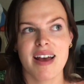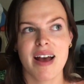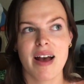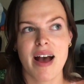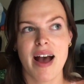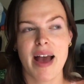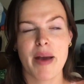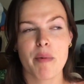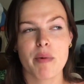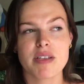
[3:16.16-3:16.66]

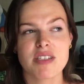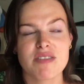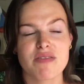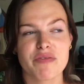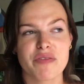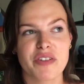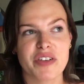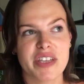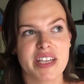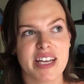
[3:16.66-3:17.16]
I wasn't
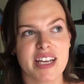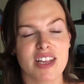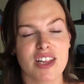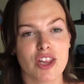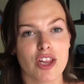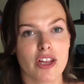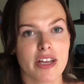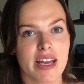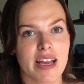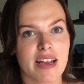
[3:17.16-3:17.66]
really
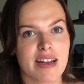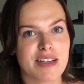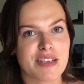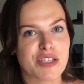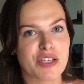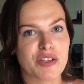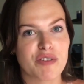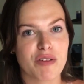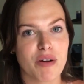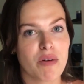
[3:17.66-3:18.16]
looking
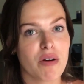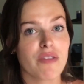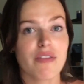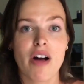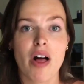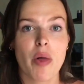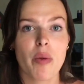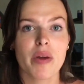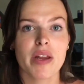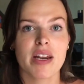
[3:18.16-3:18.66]
to grow a
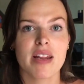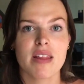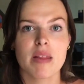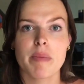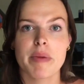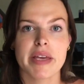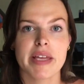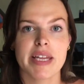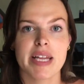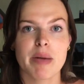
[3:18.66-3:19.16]
following in the
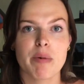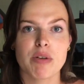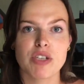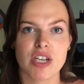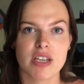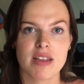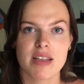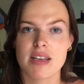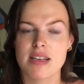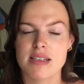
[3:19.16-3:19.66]
beginning, which I
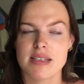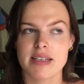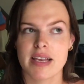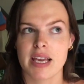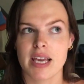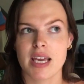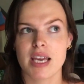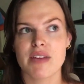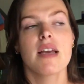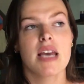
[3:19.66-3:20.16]
think is
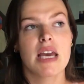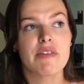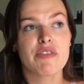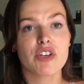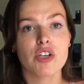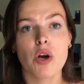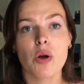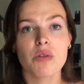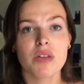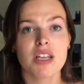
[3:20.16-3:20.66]
key. If
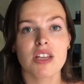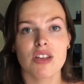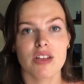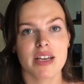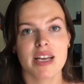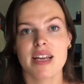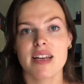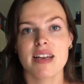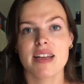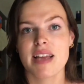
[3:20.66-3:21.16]
you're only
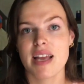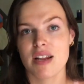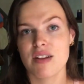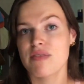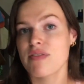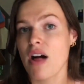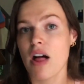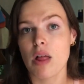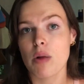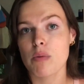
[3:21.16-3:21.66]
looking to gain
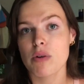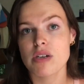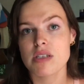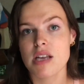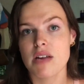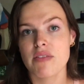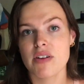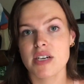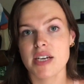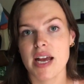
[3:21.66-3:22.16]
followers
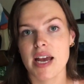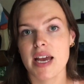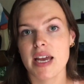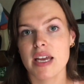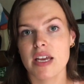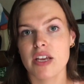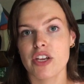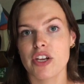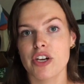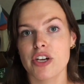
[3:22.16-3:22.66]
every
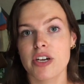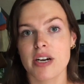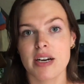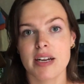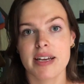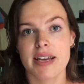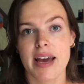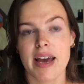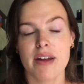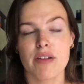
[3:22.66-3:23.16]
day, you're gonna
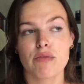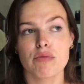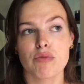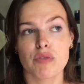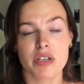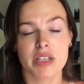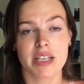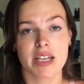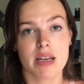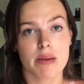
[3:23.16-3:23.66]
get
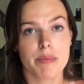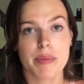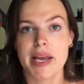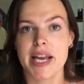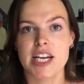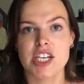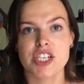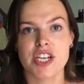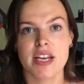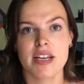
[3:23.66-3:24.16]
really
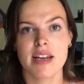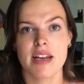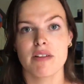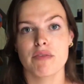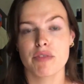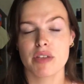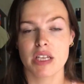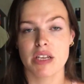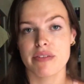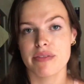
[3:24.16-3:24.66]
impatient and
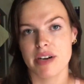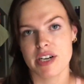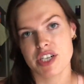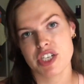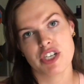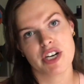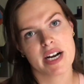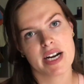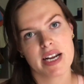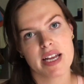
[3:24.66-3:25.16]
really
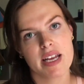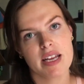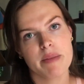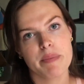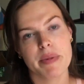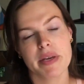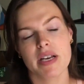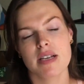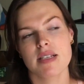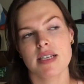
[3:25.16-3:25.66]
frustrated
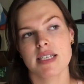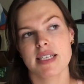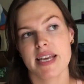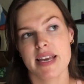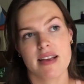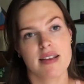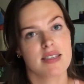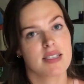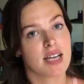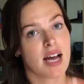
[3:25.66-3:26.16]
because it
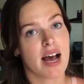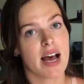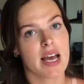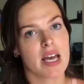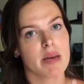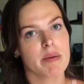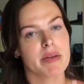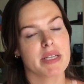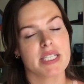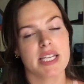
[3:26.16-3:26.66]
takes
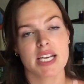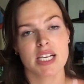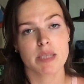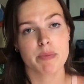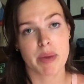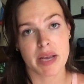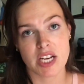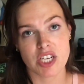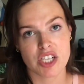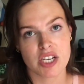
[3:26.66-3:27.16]
time, it takes
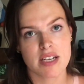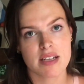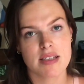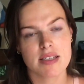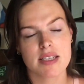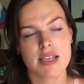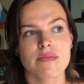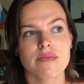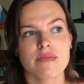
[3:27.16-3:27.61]
patience.